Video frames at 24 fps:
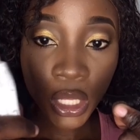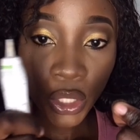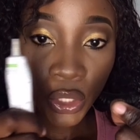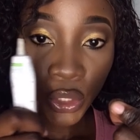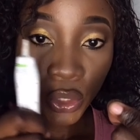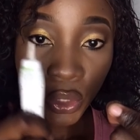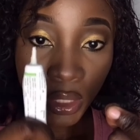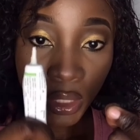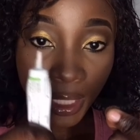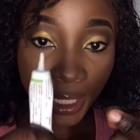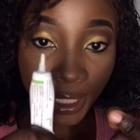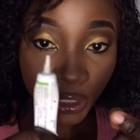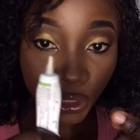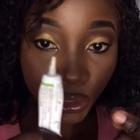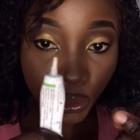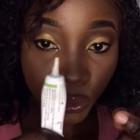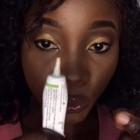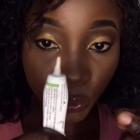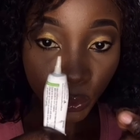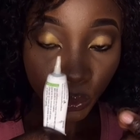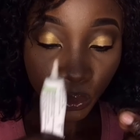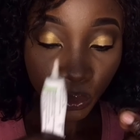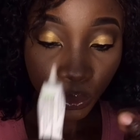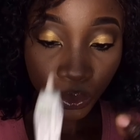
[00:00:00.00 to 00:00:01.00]
your lash
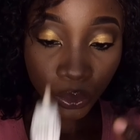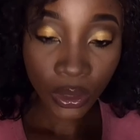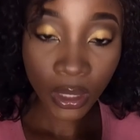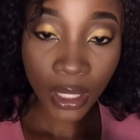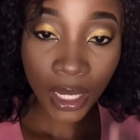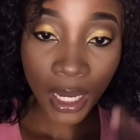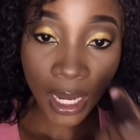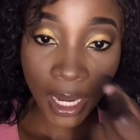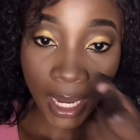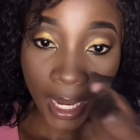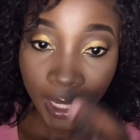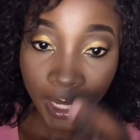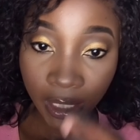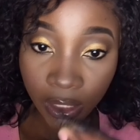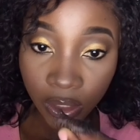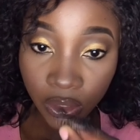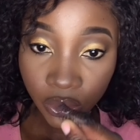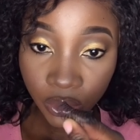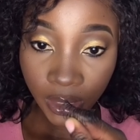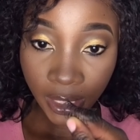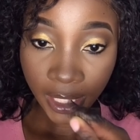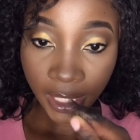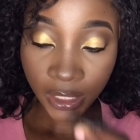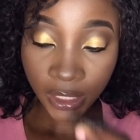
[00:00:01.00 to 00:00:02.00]
glue and
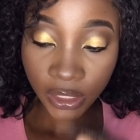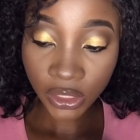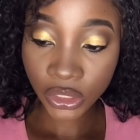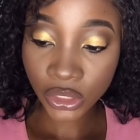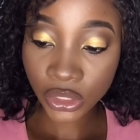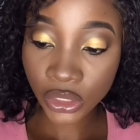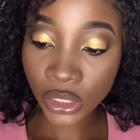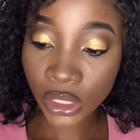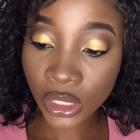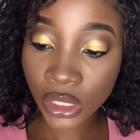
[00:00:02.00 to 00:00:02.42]
your lash